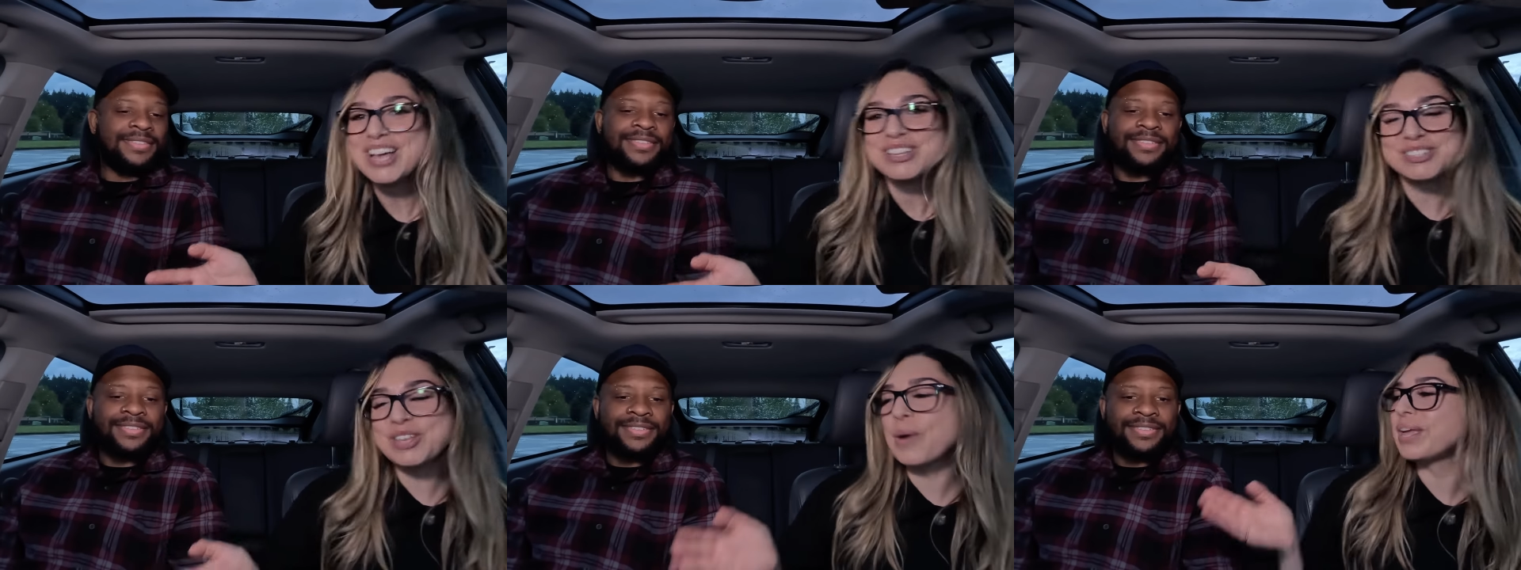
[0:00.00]

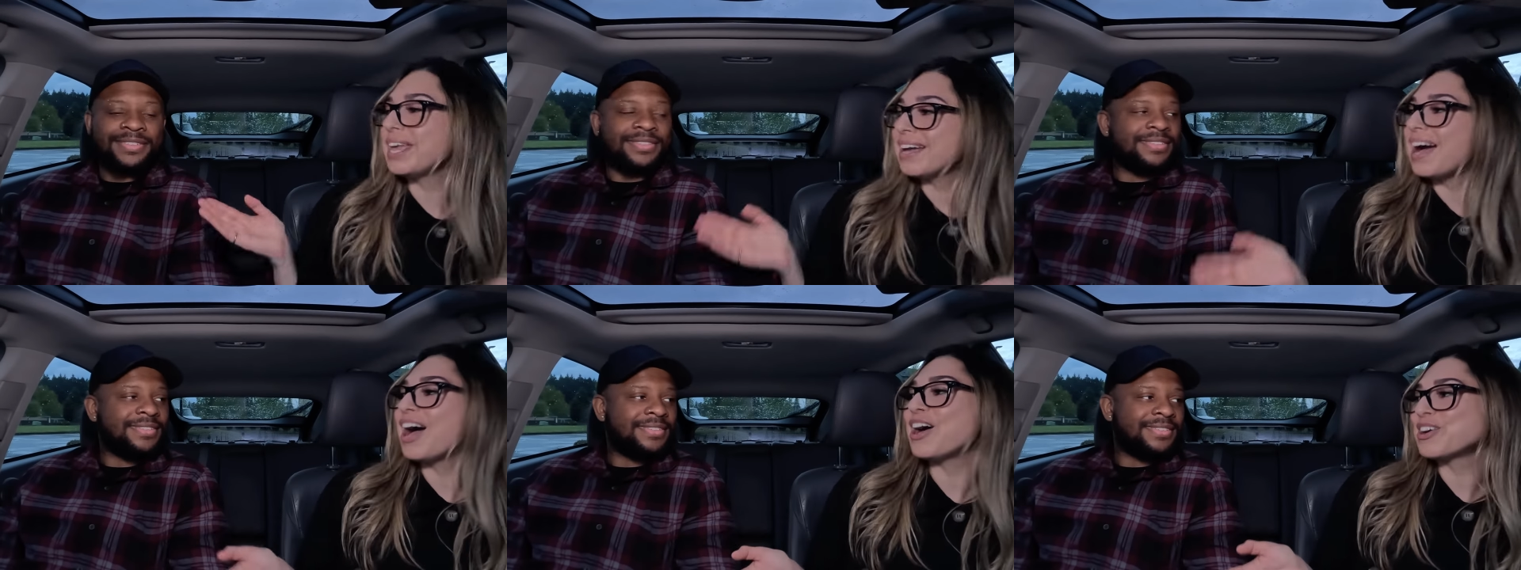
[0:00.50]
Speaker 1: So he
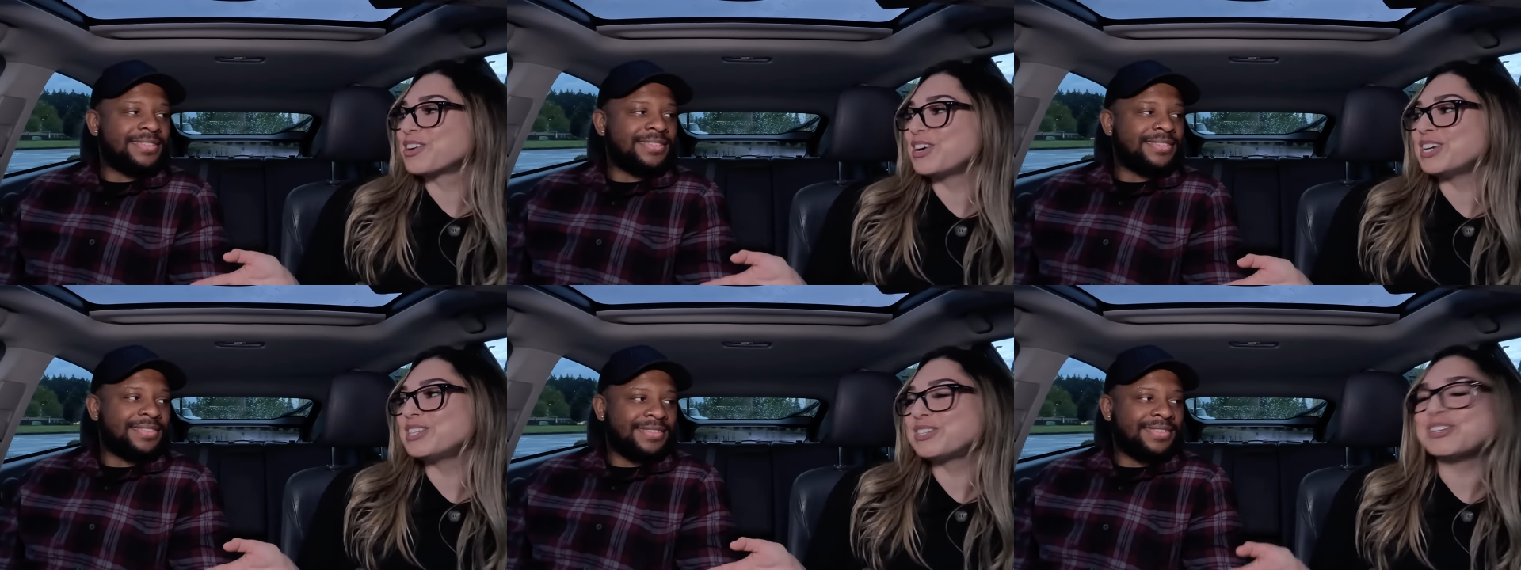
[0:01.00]
got a
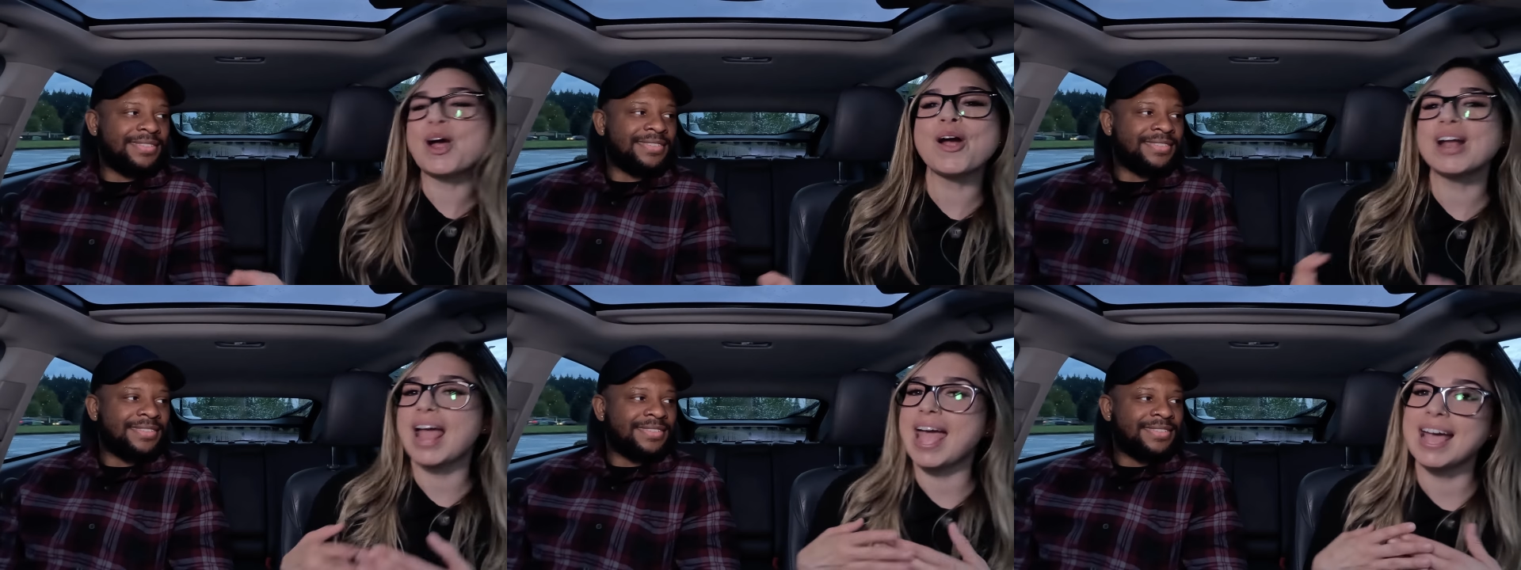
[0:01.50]
good
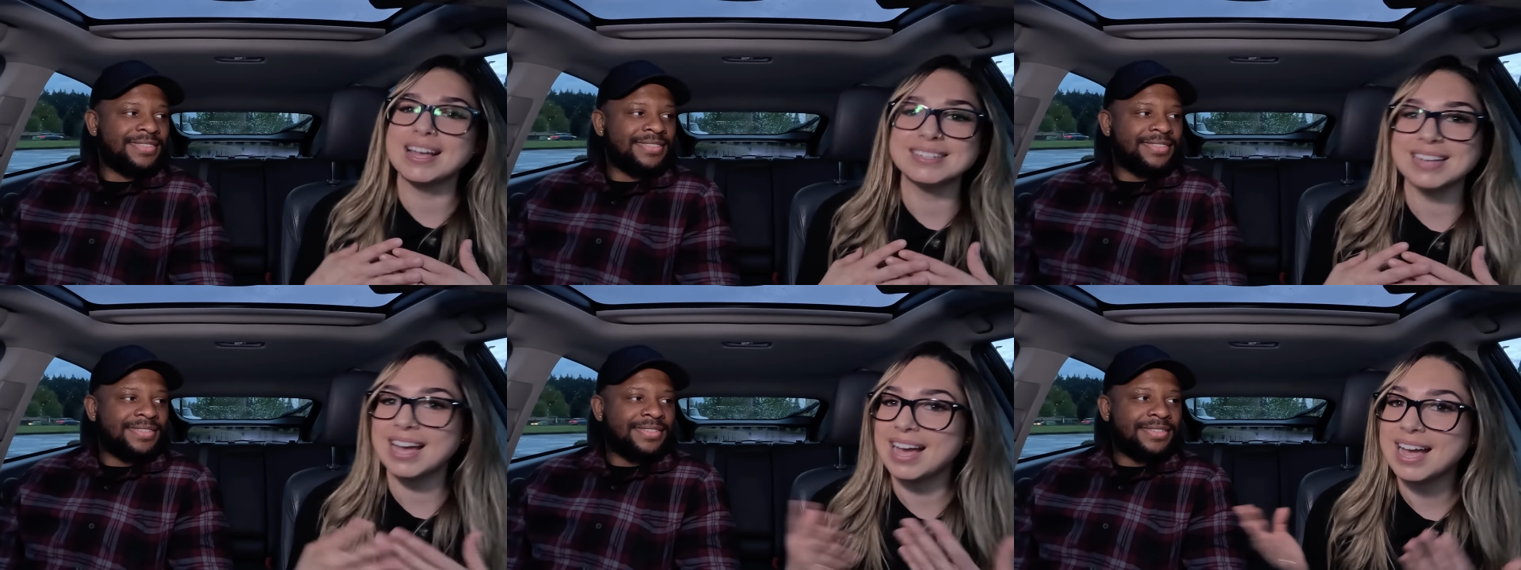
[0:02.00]
start,
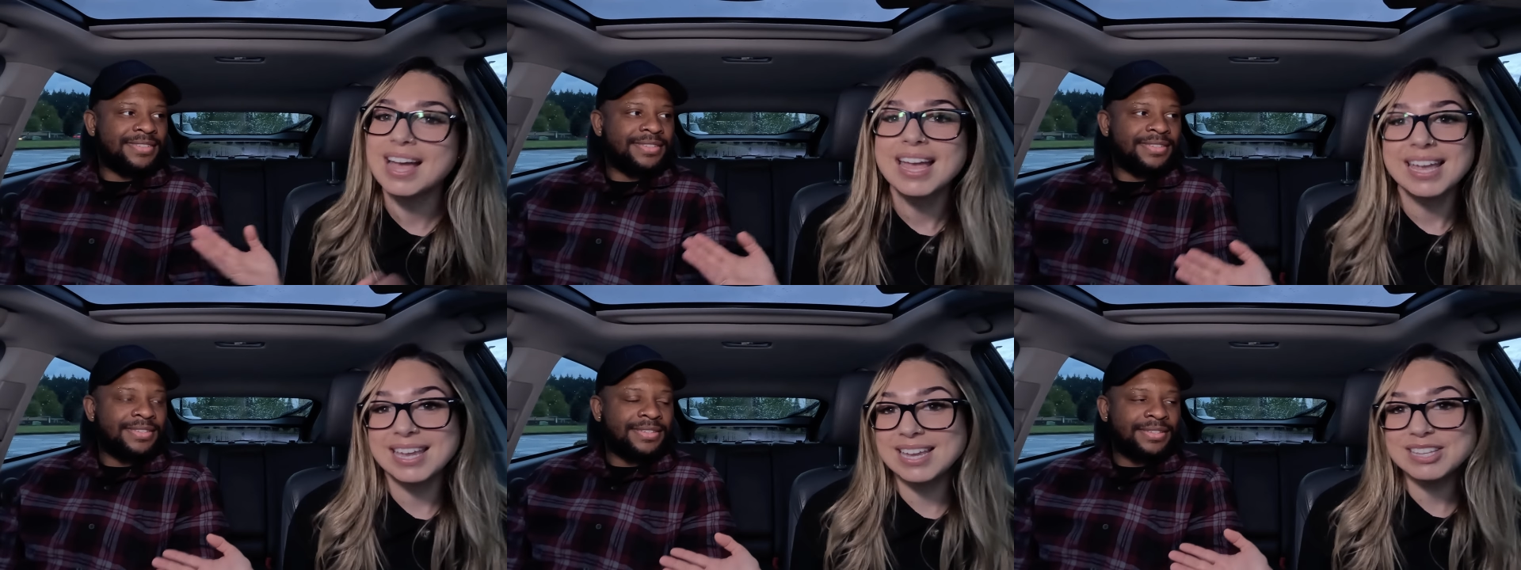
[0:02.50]
and uh,
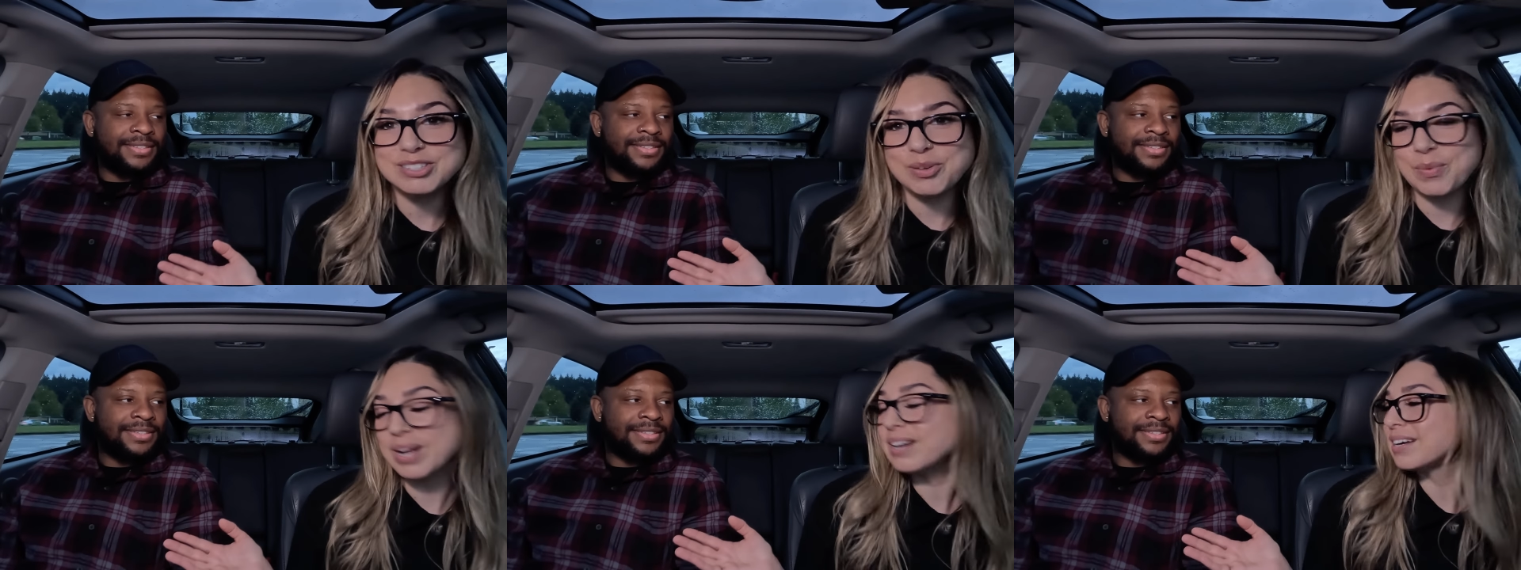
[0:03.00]
he's the
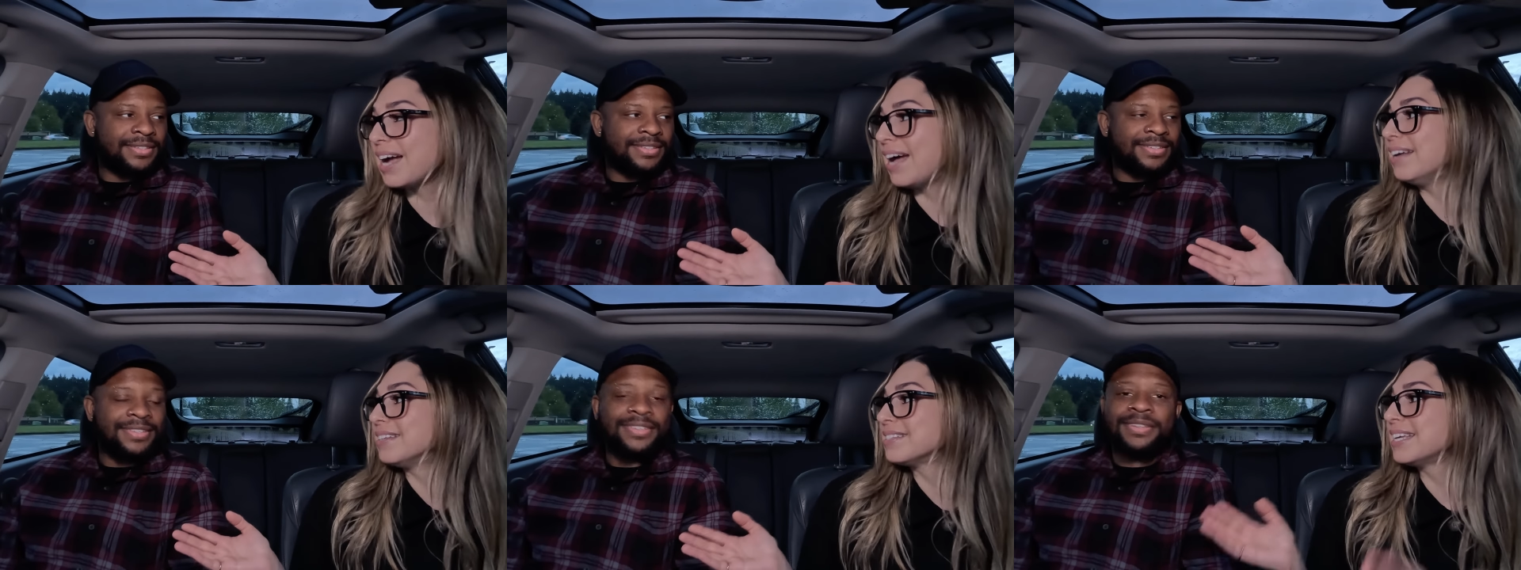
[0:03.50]
winner,
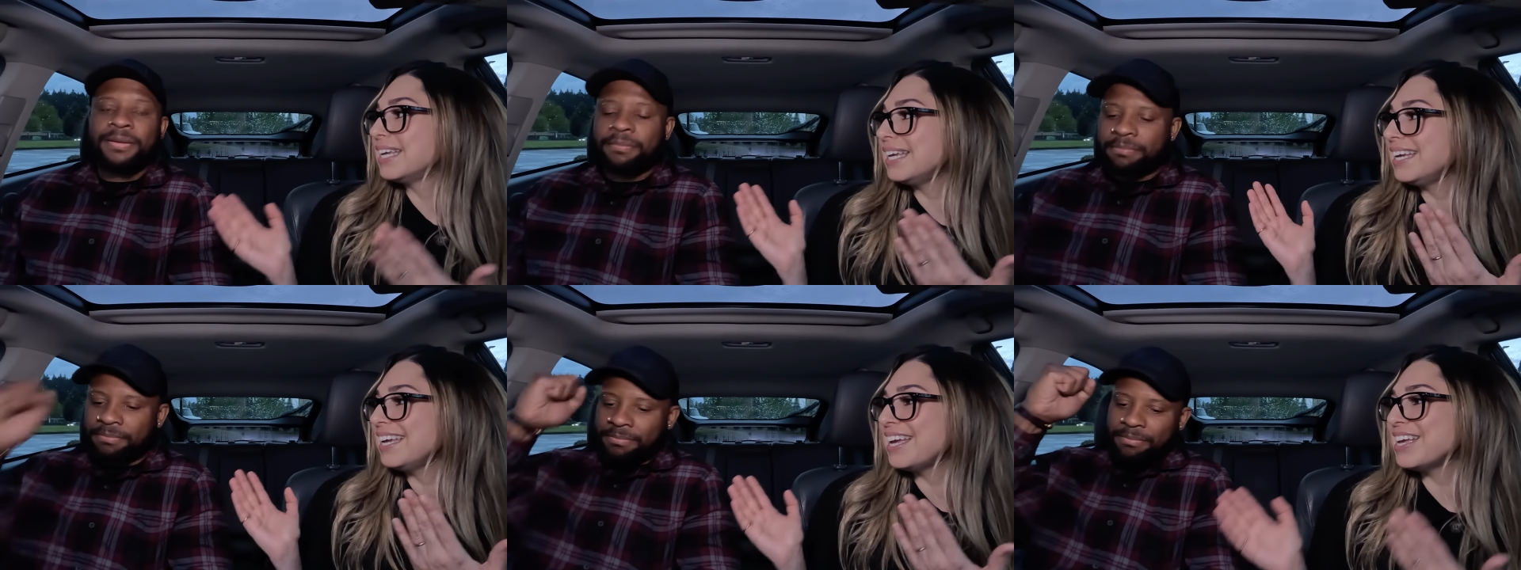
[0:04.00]
guys. He